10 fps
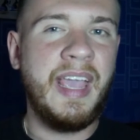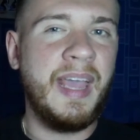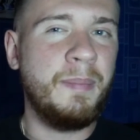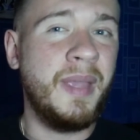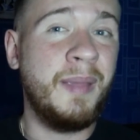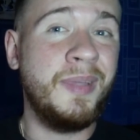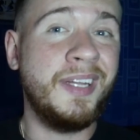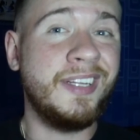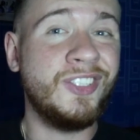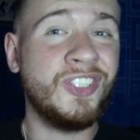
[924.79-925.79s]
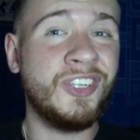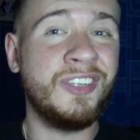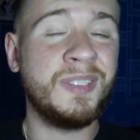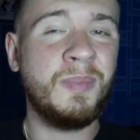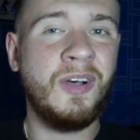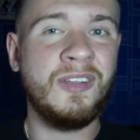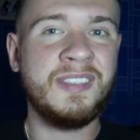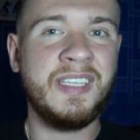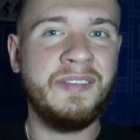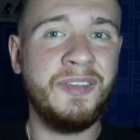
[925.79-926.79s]
and maybe an insurance
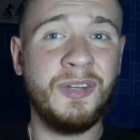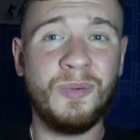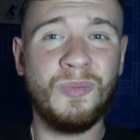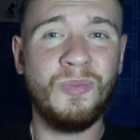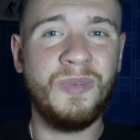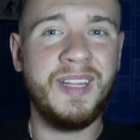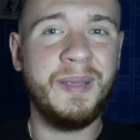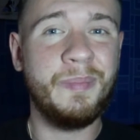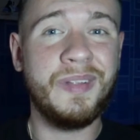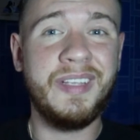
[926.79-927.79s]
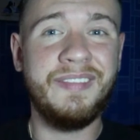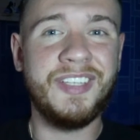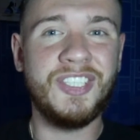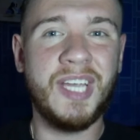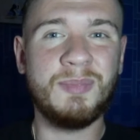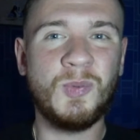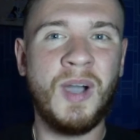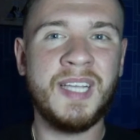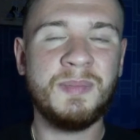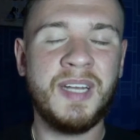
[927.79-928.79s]
policy if you don't really believe in James
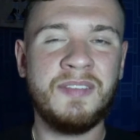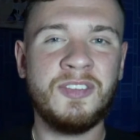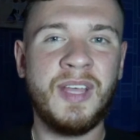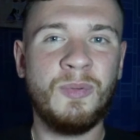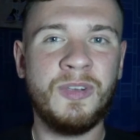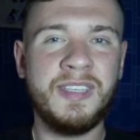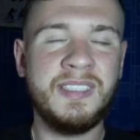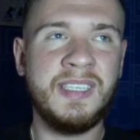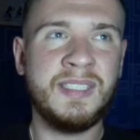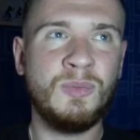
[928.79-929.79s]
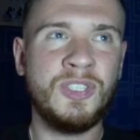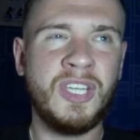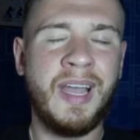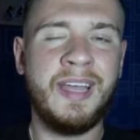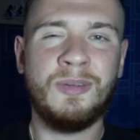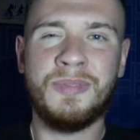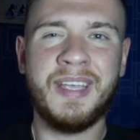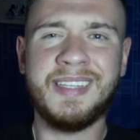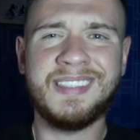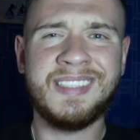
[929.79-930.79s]
Wiseman after that rookie season, which I don't
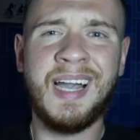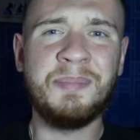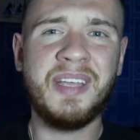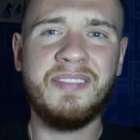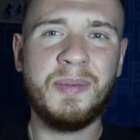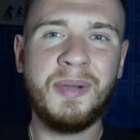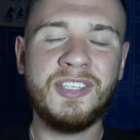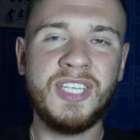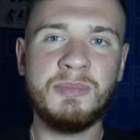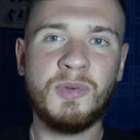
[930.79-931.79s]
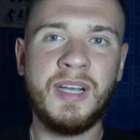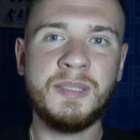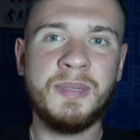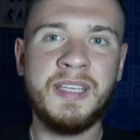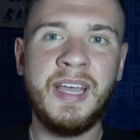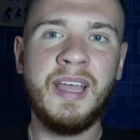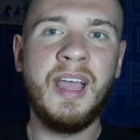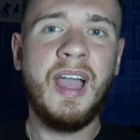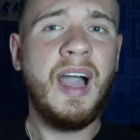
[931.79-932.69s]
think it's time to give up on James Wiseman yet.